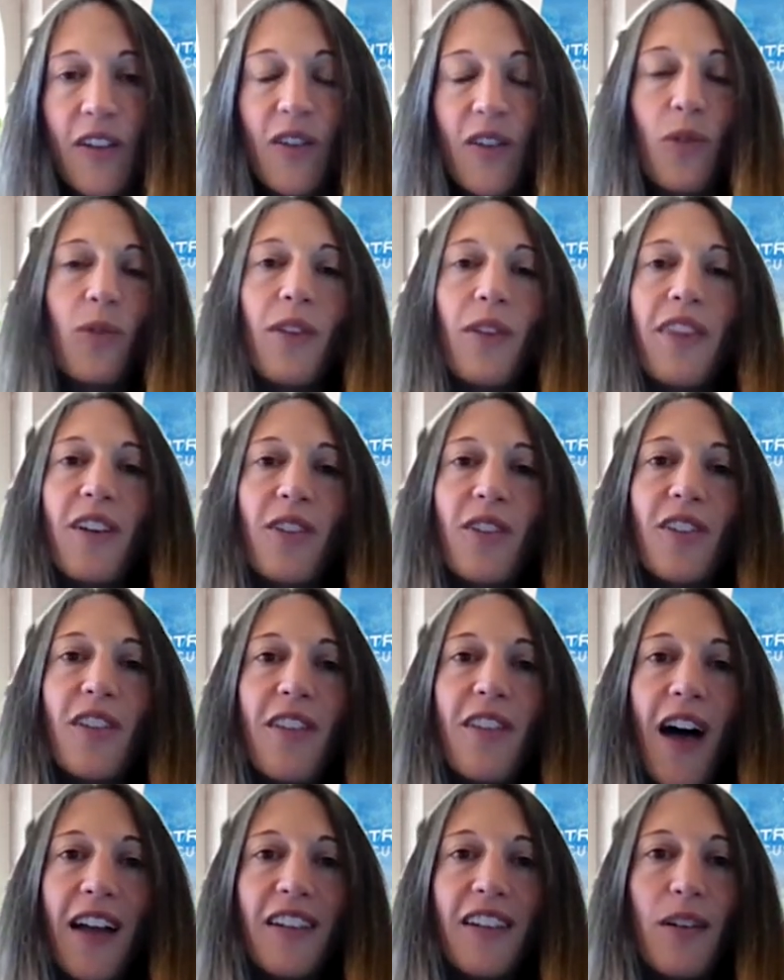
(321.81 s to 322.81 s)
So there's
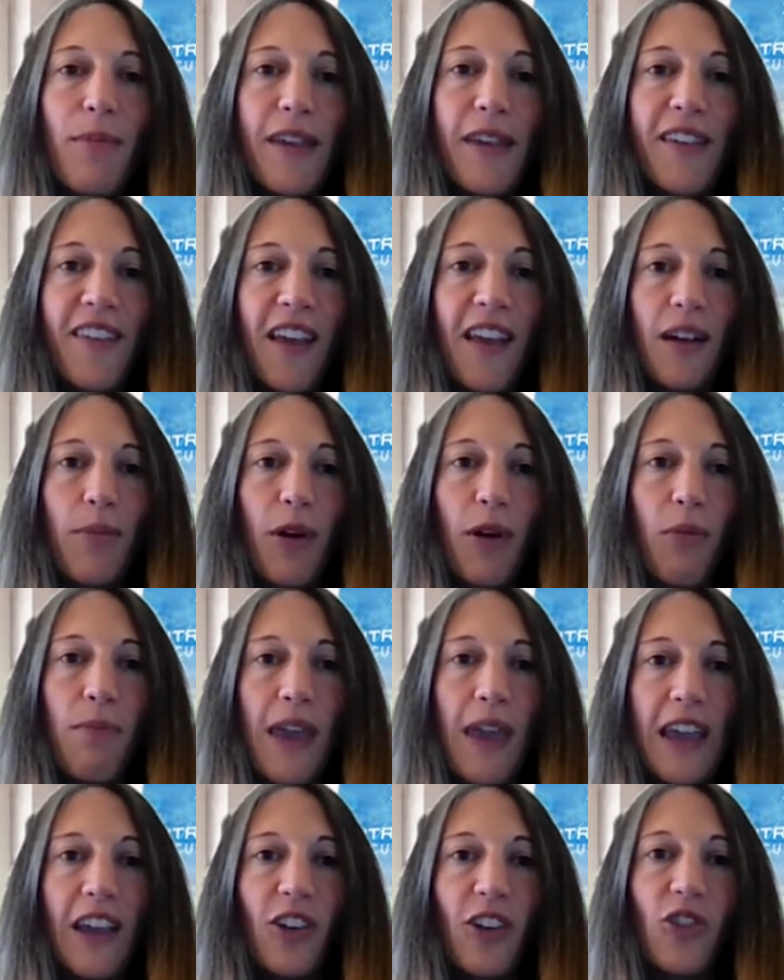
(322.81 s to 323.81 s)
a lot to be said
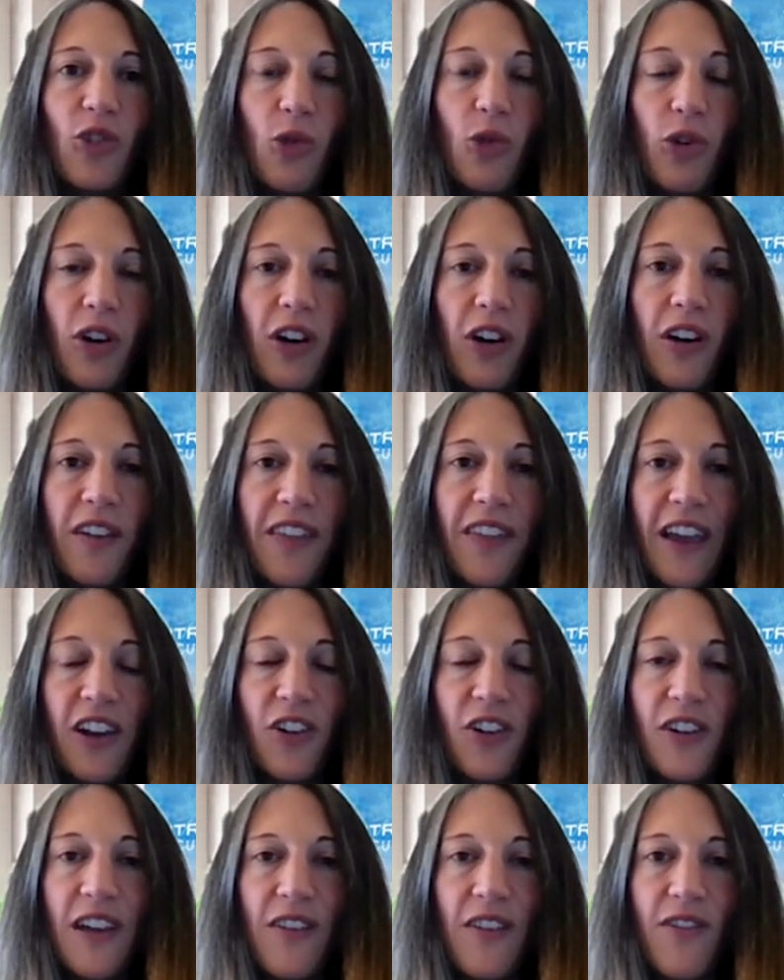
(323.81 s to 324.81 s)
about making sure that
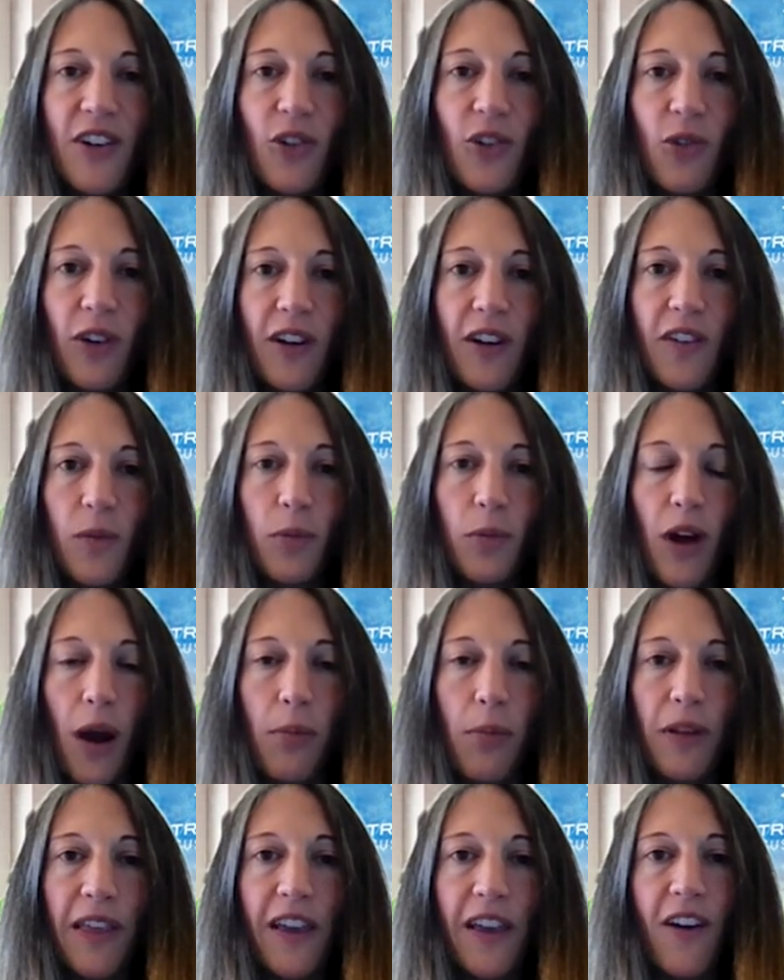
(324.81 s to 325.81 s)
your inventory is
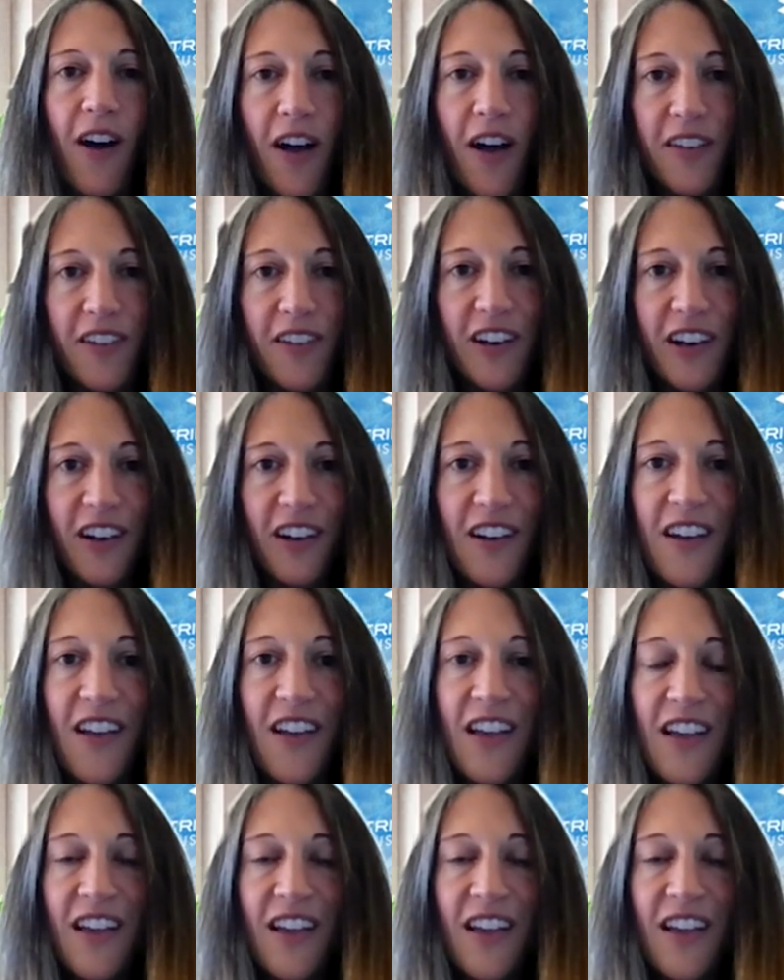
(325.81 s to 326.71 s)
properly costed.